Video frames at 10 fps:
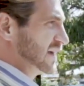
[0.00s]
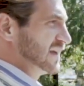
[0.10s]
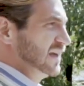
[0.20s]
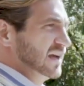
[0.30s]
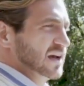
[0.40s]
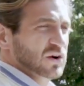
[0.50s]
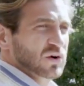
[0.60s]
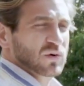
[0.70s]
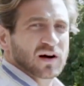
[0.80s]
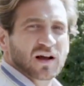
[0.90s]
a king. I don't
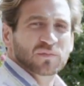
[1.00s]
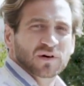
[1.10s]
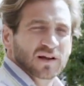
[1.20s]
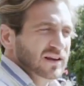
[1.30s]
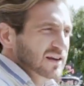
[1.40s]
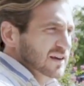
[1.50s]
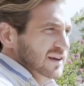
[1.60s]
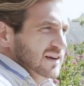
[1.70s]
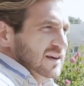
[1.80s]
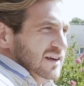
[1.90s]
know why, but
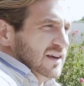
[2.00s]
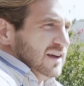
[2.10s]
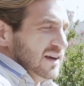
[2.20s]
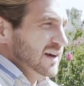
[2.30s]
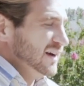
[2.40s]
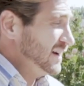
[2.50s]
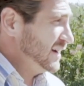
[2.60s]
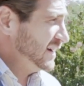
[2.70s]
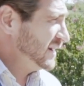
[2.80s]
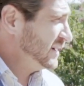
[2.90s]

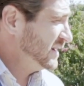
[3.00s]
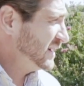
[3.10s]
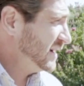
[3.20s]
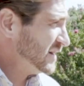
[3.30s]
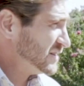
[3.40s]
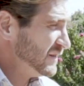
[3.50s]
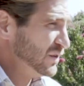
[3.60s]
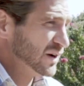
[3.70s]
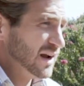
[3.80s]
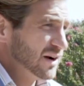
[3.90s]
I just love
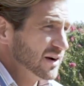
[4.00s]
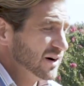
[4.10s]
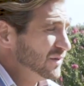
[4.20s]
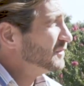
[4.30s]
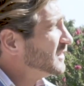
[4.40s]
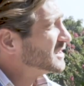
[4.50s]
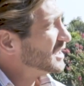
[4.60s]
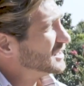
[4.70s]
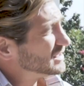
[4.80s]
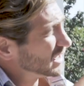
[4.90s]
looking out here. The
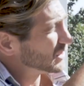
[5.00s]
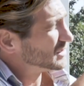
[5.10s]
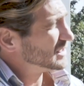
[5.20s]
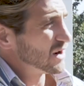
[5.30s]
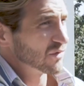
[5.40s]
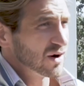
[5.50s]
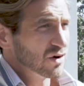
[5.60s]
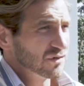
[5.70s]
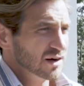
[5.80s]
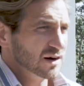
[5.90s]
sunset goes down right
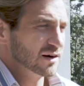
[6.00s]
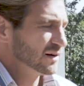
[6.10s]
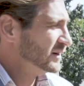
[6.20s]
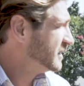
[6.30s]
over here.